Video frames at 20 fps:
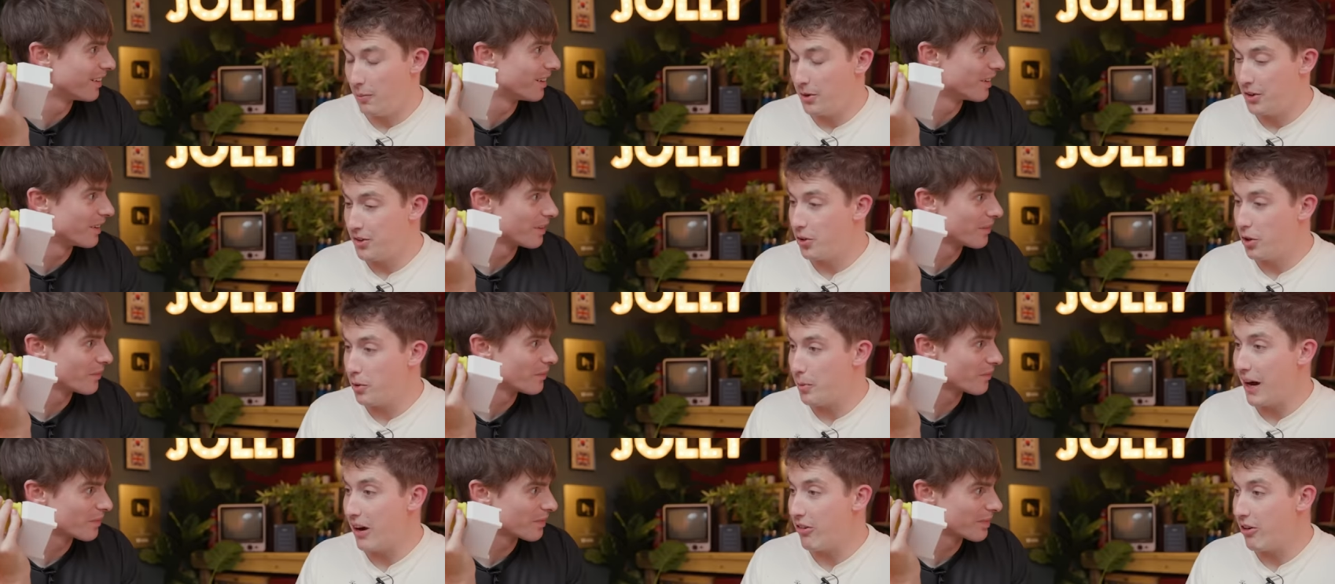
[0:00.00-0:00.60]
Speaker 1: I mean,
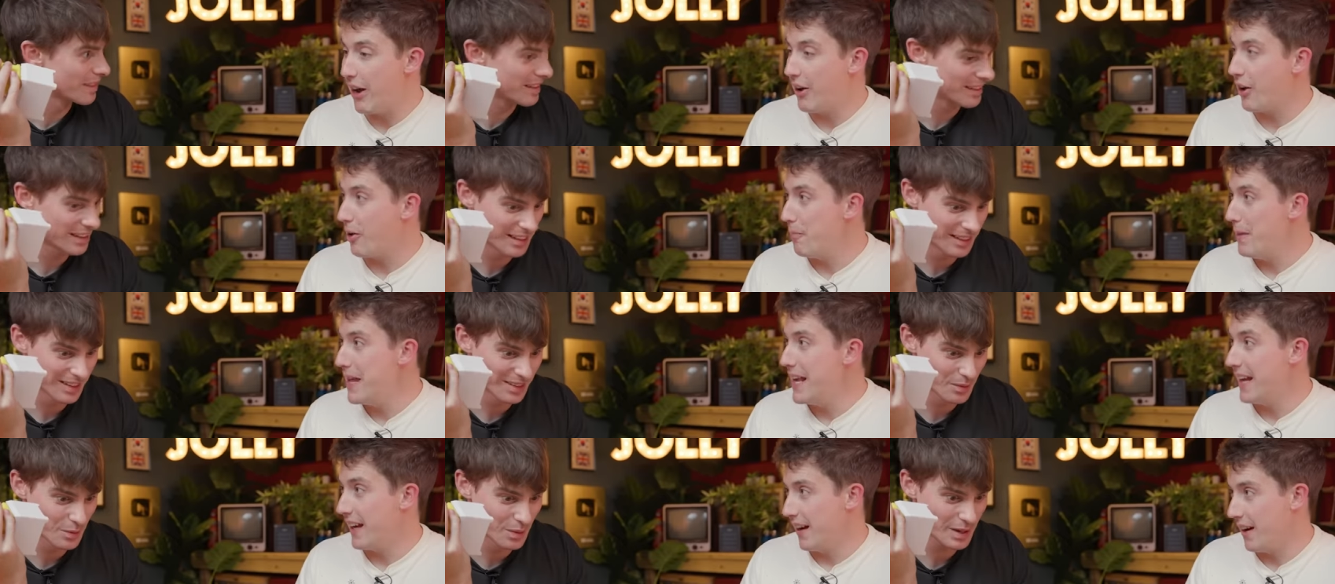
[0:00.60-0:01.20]
talk about around a
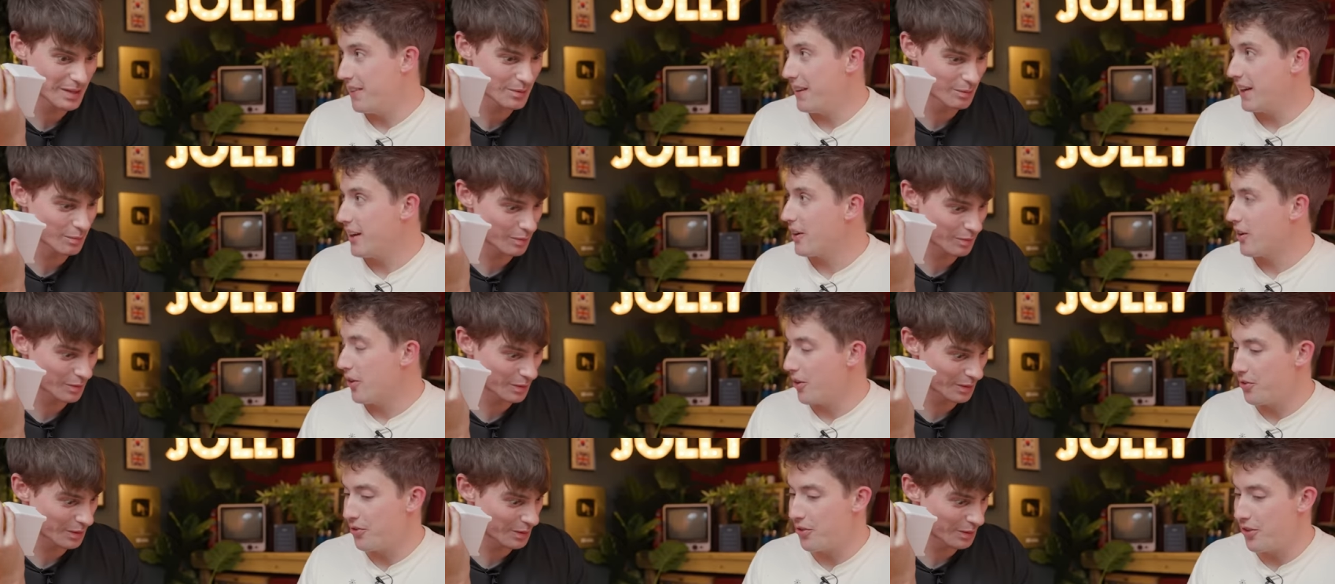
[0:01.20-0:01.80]
minute. I think I
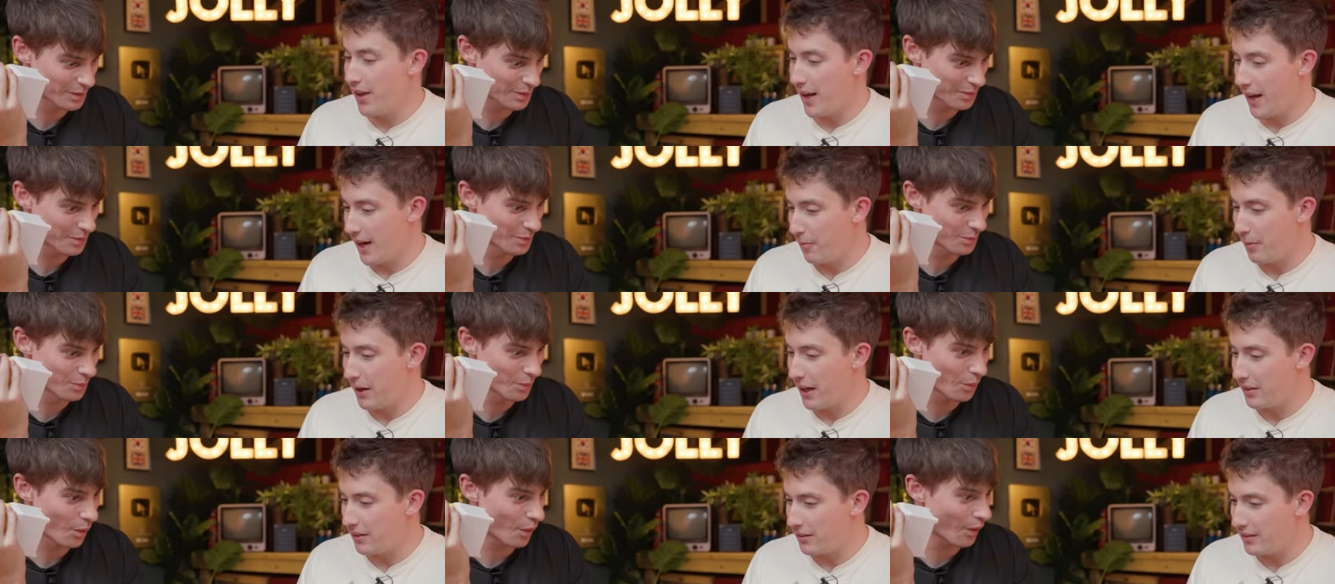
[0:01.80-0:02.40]
got through that in
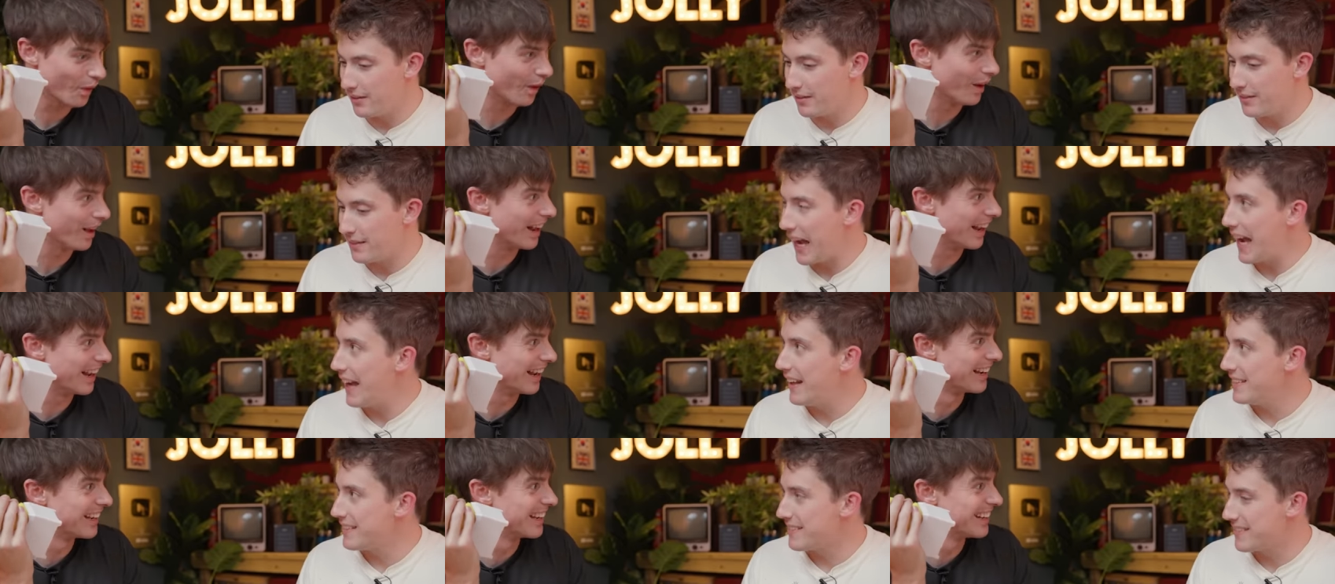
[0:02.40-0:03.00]
about
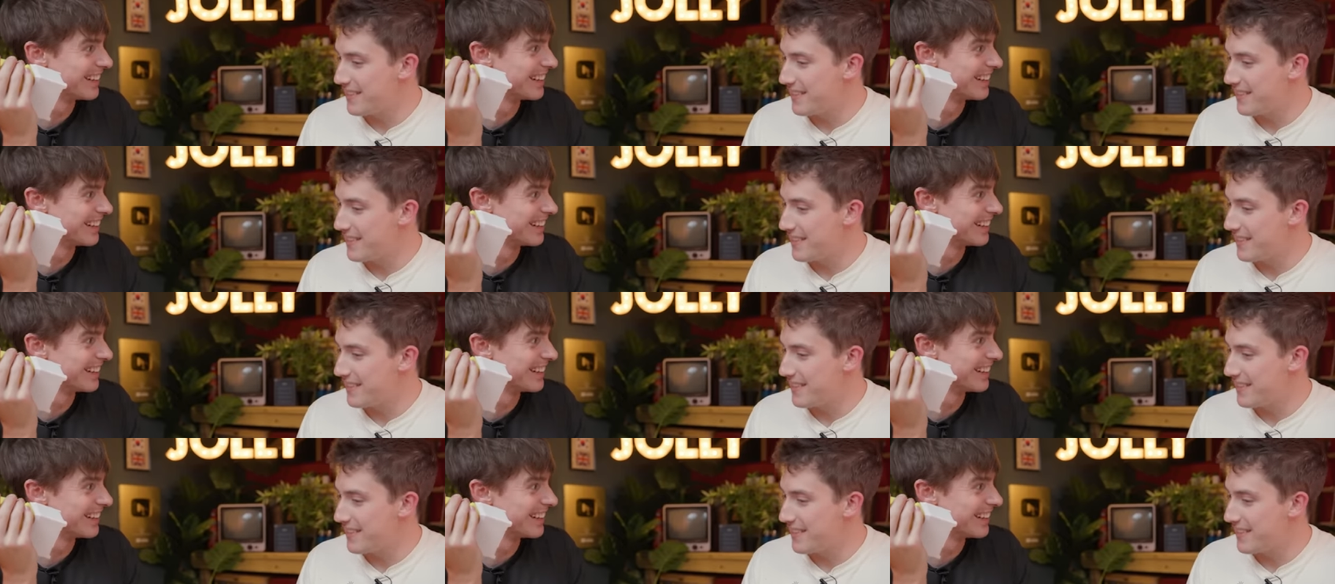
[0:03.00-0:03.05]
10